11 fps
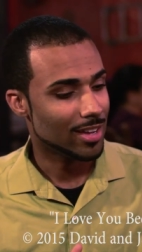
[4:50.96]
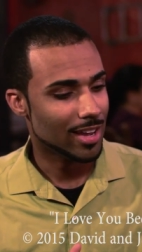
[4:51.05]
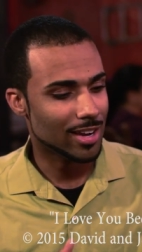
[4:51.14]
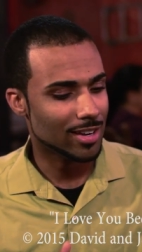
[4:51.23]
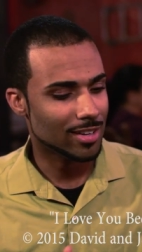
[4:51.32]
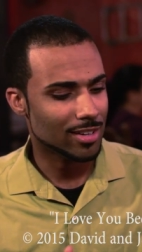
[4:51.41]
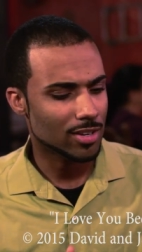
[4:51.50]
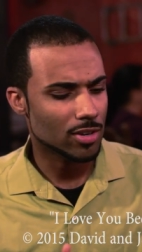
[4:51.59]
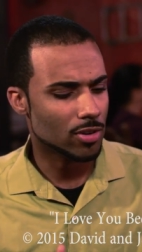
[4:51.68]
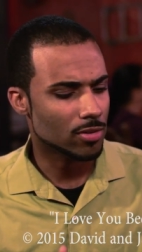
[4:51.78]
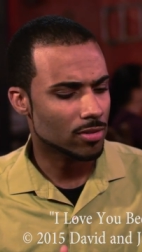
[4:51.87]
And, you
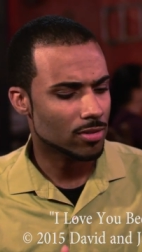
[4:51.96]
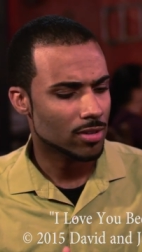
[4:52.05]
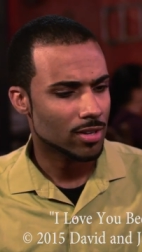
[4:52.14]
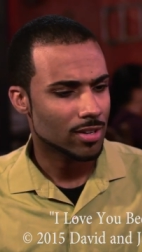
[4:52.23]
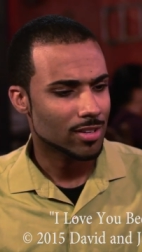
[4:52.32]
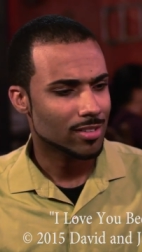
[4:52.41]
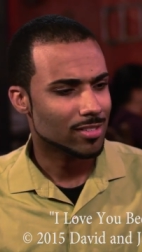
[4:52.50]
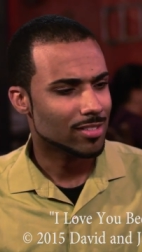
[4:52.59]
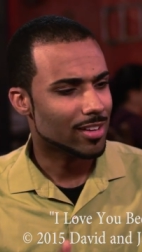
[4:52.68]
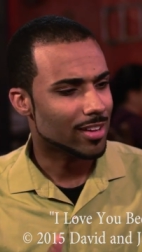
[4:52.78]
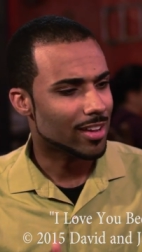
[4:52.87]
know,
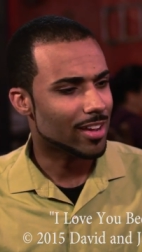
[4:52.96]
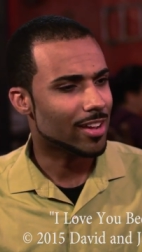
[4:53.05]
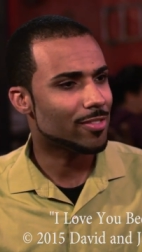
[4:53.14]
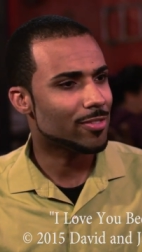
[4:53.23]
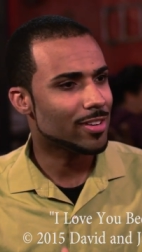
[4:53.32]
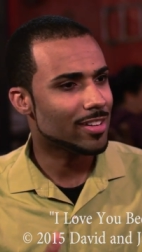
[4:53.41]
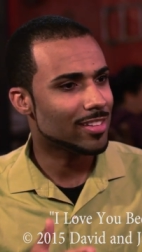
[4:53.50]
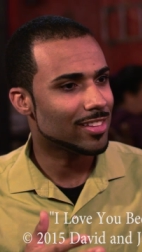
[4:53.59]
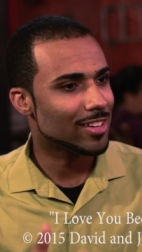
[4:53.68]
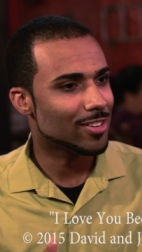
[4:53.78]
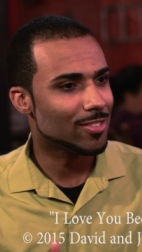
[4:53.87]
every
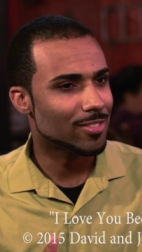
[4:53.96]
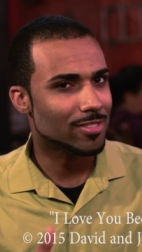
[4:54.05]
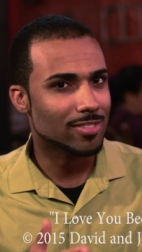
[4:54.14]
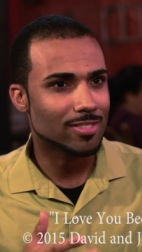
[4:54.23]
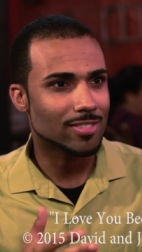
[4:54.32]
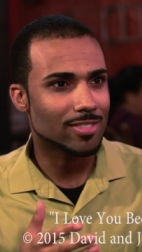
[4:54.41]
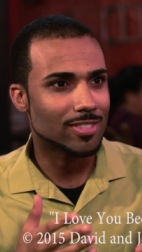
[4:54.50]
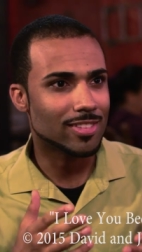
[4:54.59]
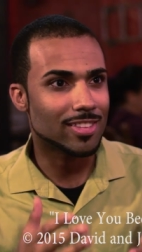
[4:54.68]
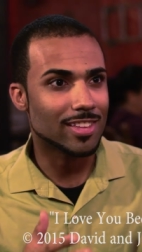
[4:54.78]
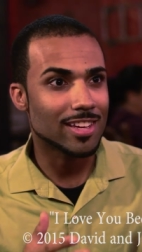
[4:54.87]
little
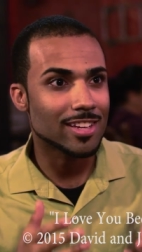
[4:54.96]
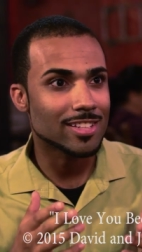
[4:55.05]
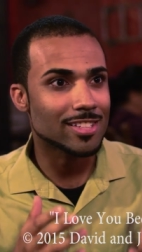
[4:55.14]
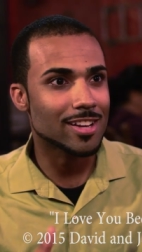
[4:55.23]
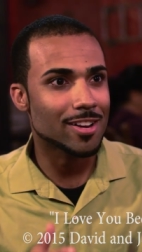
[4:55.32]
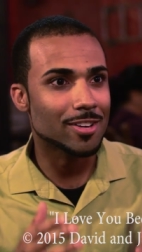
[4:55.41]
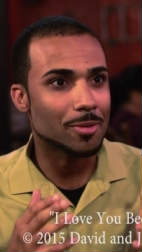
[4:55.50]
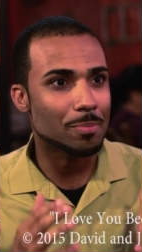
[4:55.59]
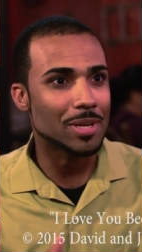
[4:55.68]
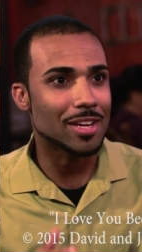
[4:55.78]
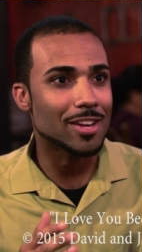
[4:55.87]
thing is gonna
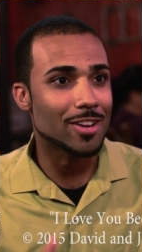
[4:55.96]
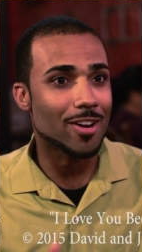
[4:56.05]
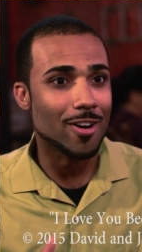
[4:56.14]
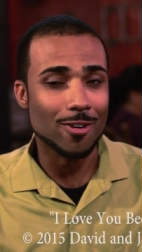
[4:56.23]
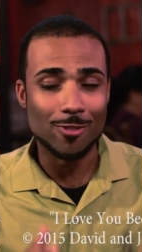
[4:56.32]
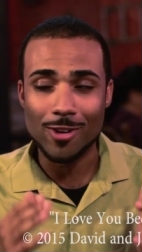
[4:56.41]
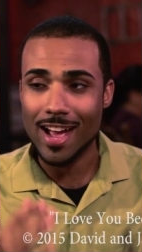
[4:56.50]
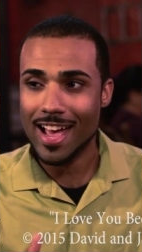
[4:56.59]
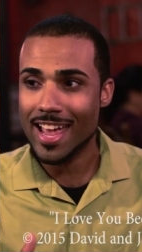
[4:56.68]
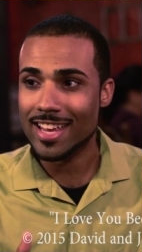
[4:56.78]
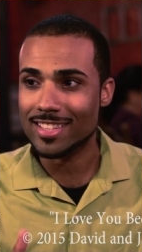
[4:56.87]
be
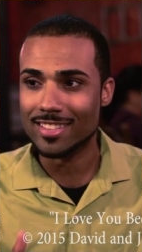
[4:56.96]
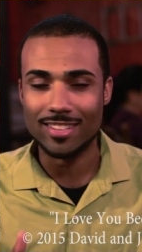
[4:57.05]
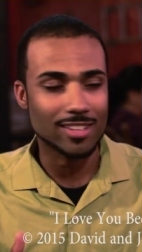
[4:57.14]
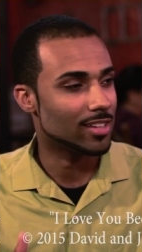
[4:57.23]
alright.